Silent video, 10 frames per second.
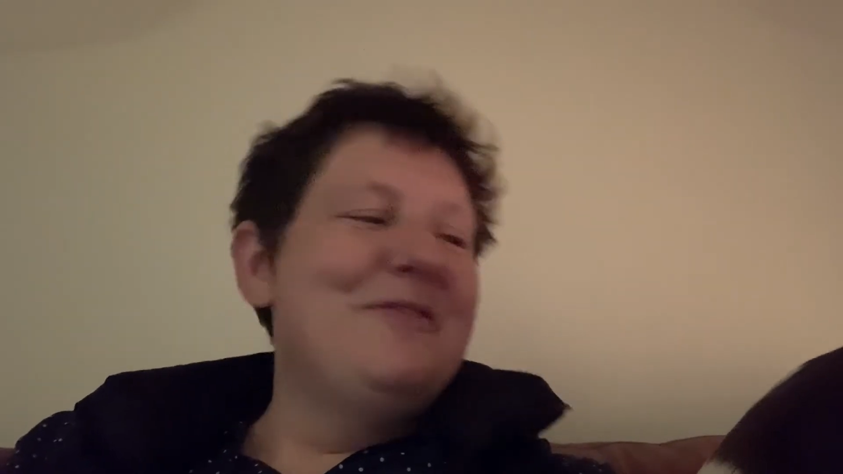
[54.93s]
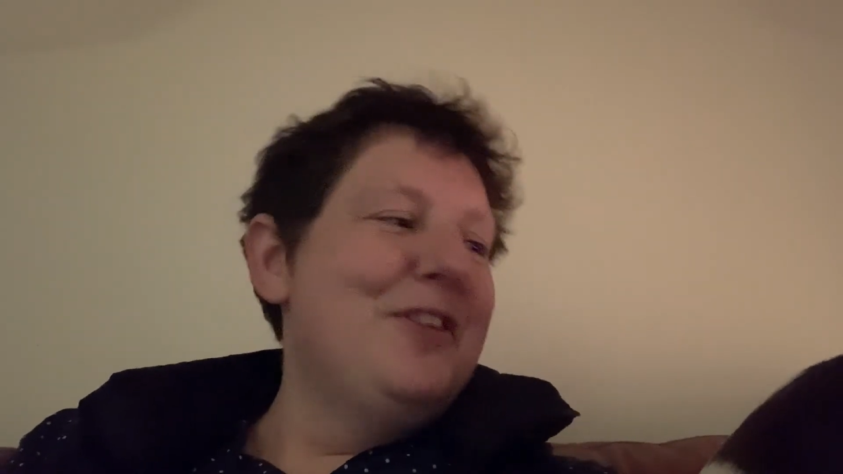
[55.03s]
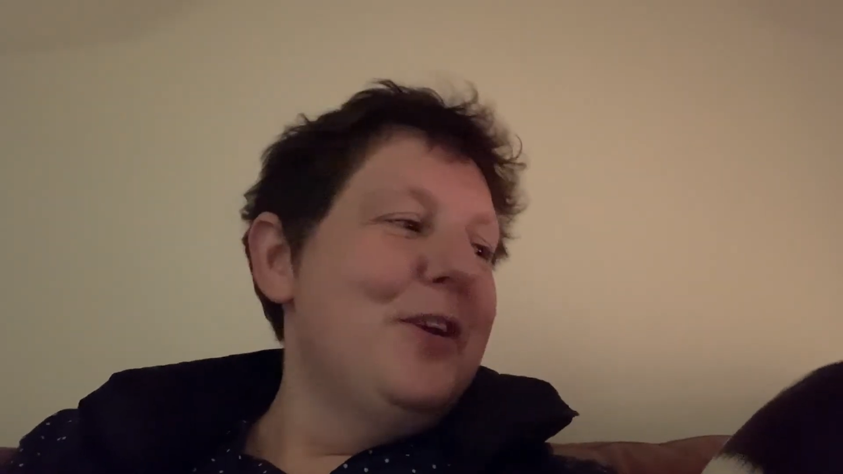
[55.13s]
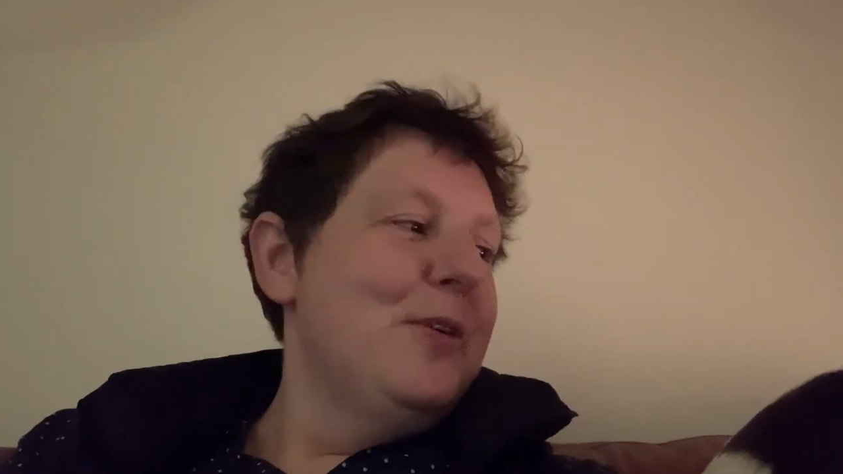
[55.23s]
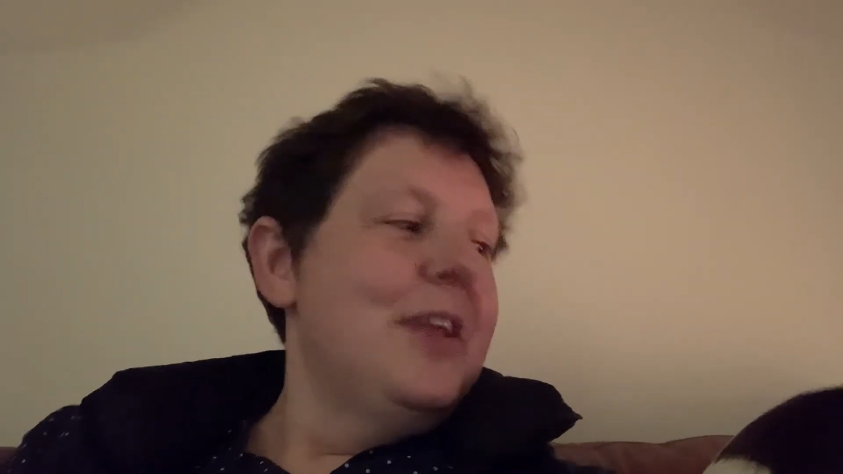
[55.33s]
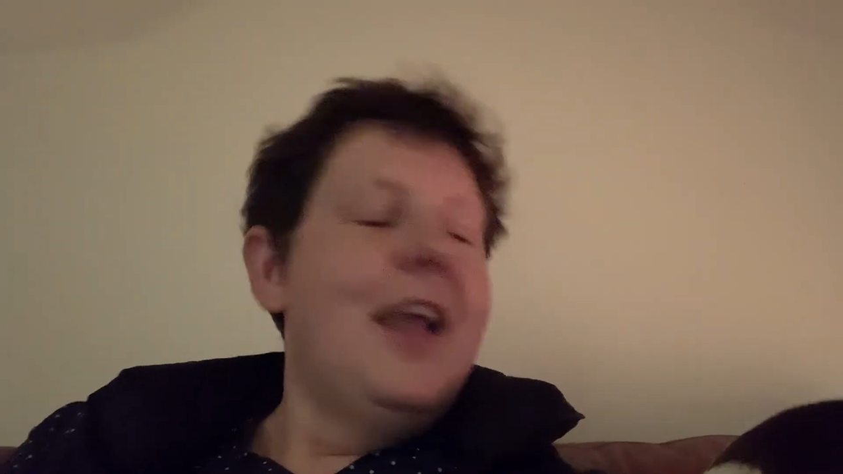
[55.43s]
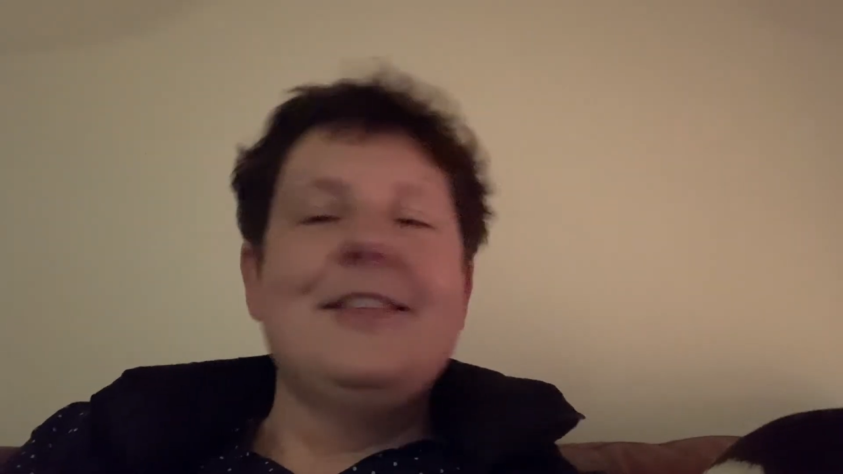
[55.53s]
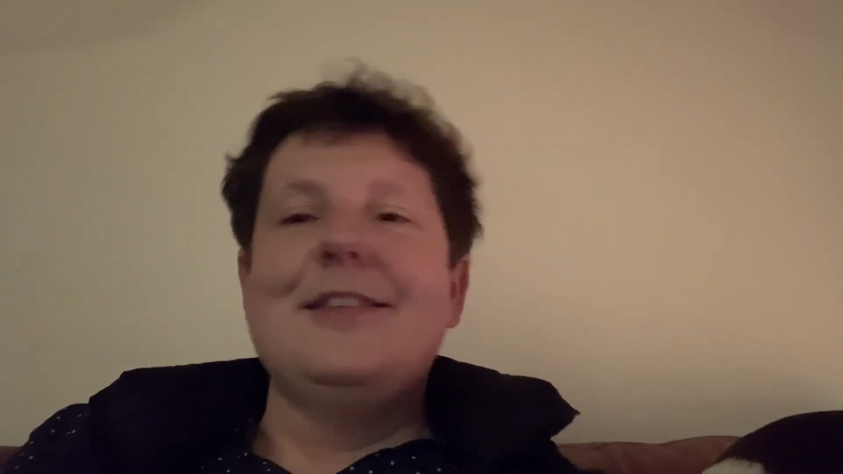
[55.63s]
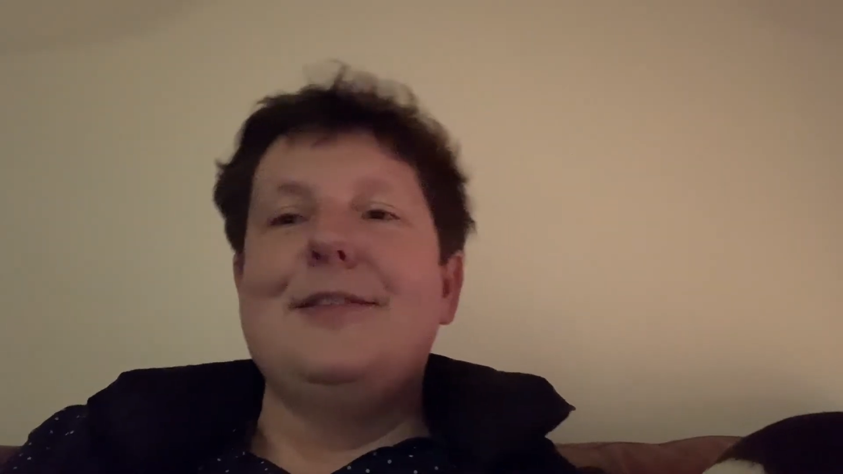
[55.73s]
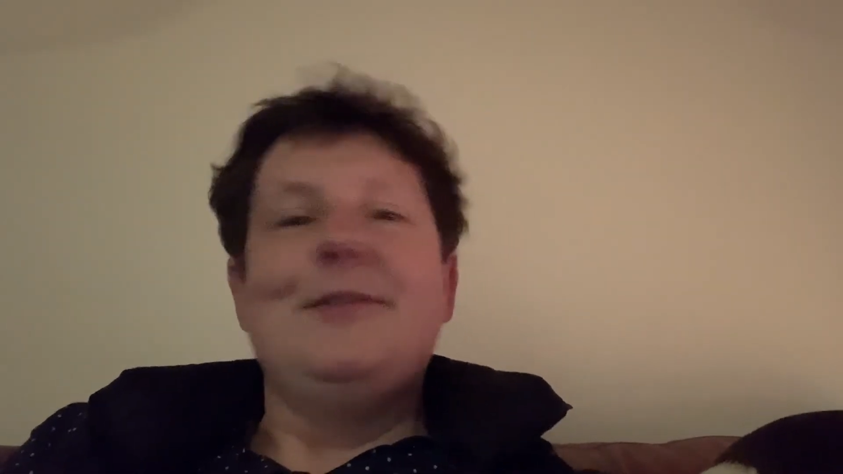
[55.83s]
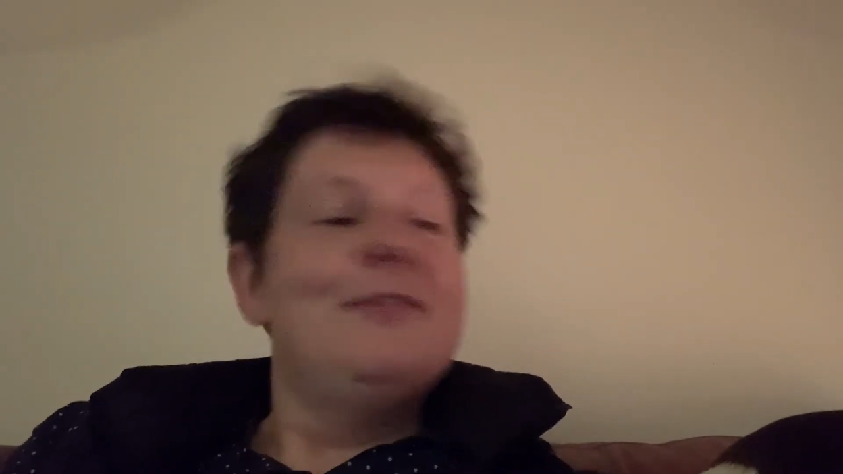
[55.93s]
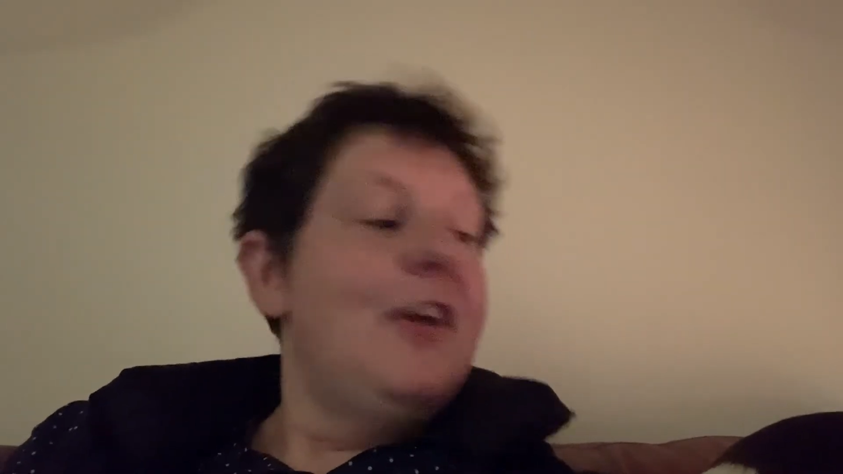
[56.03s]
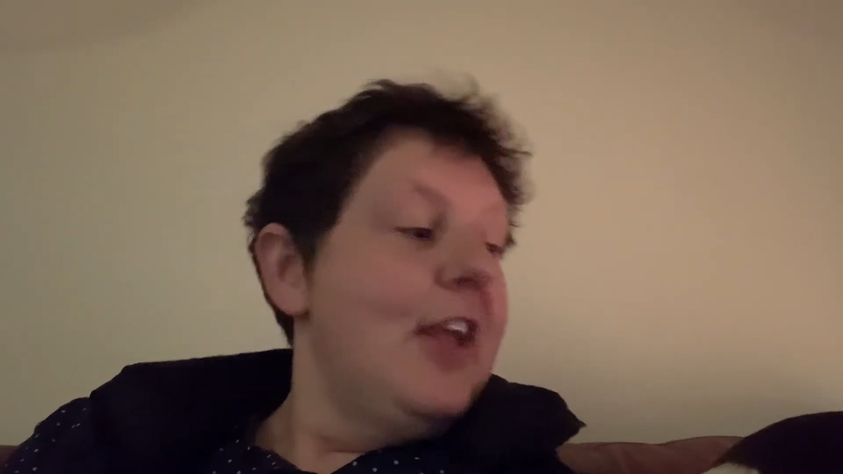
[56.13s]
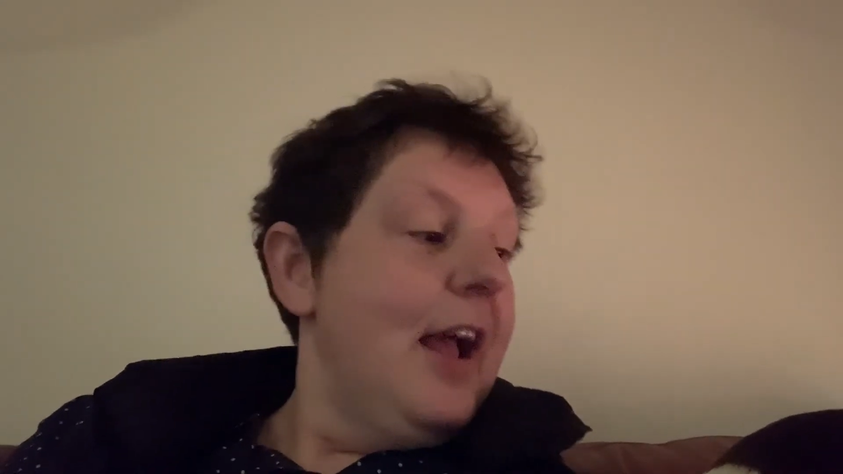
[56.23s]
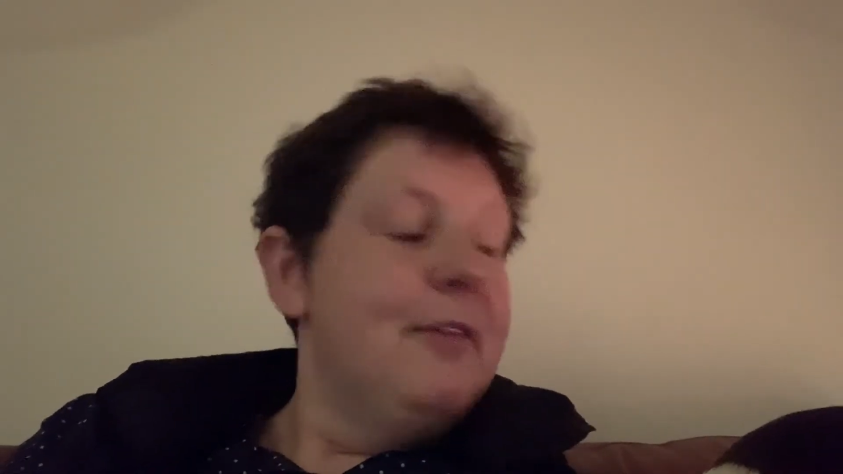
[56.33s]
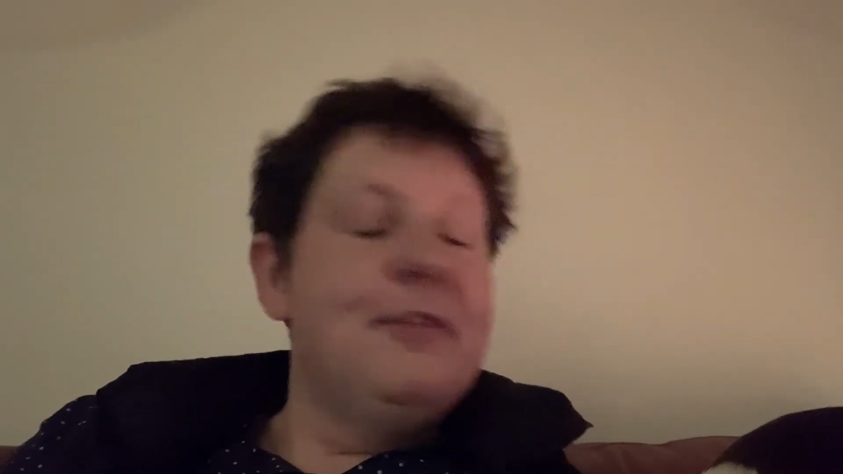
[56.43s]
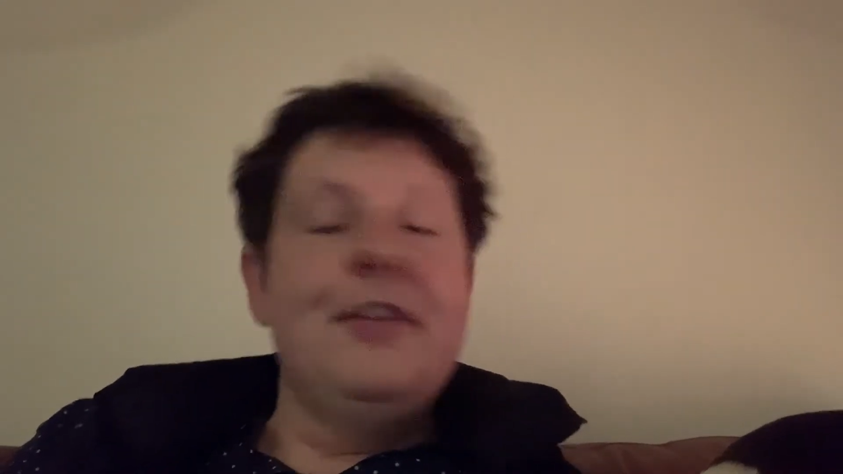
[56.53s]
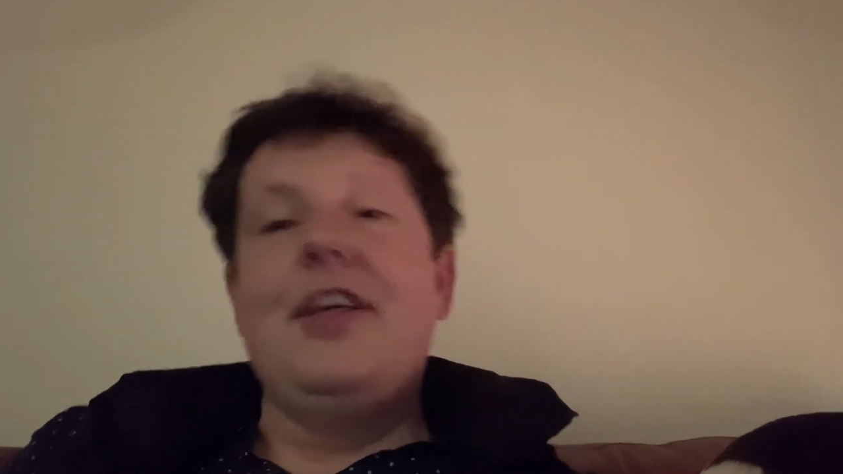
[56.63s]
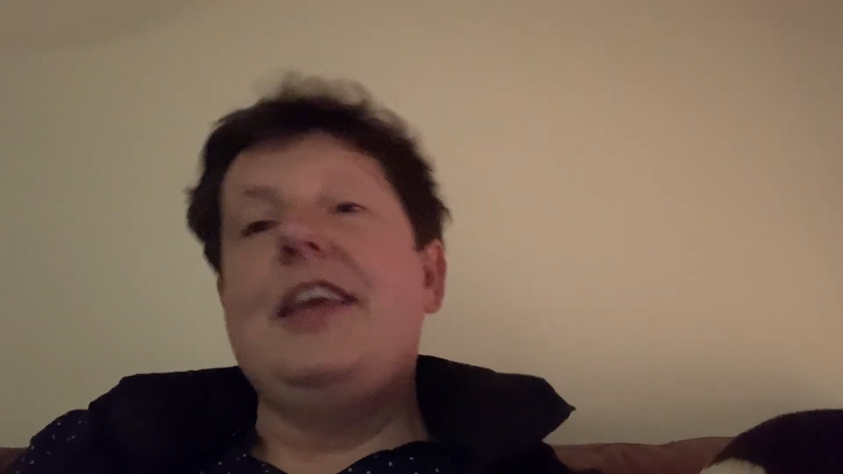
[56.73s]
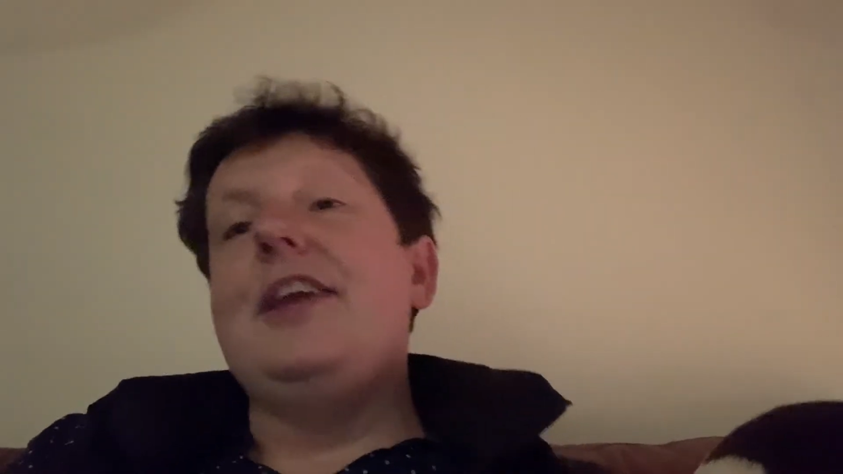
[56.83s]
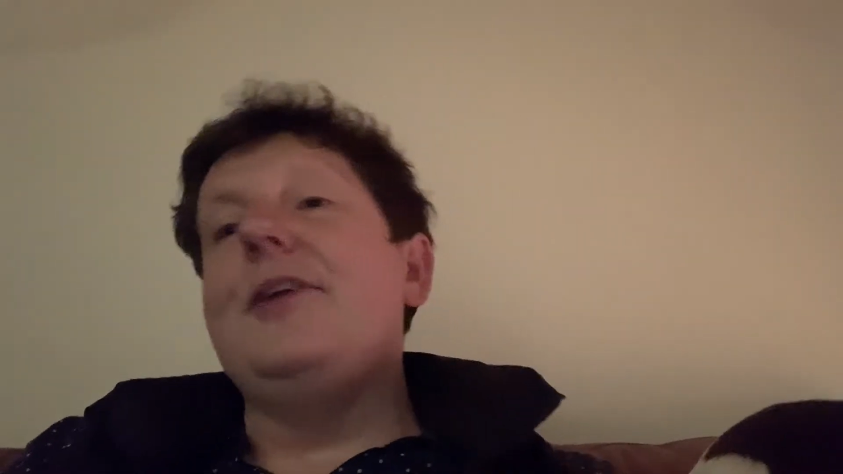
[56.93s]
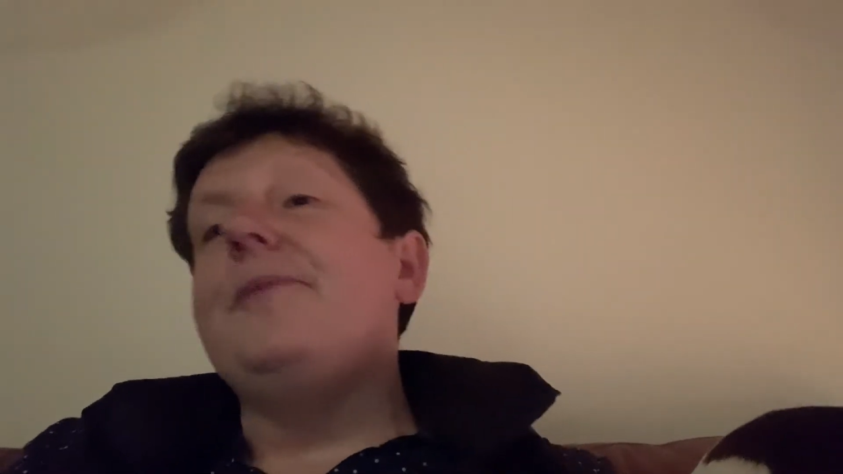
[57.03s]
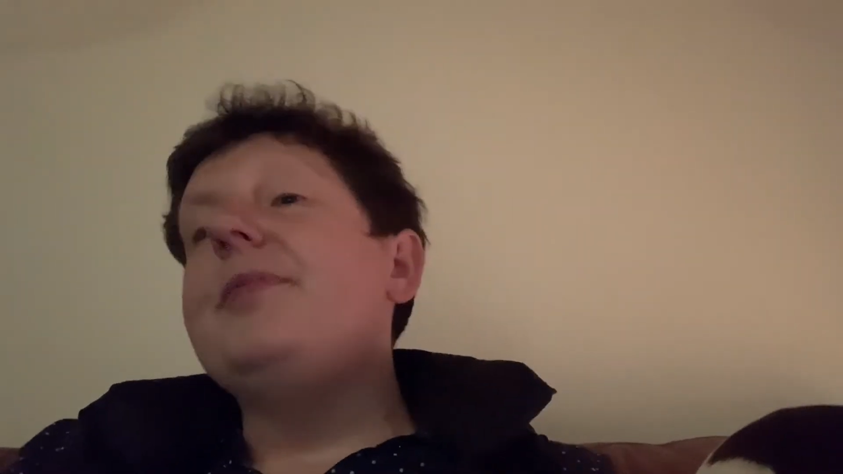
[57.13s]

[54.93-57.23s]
view, yes. Very helpful, thank you.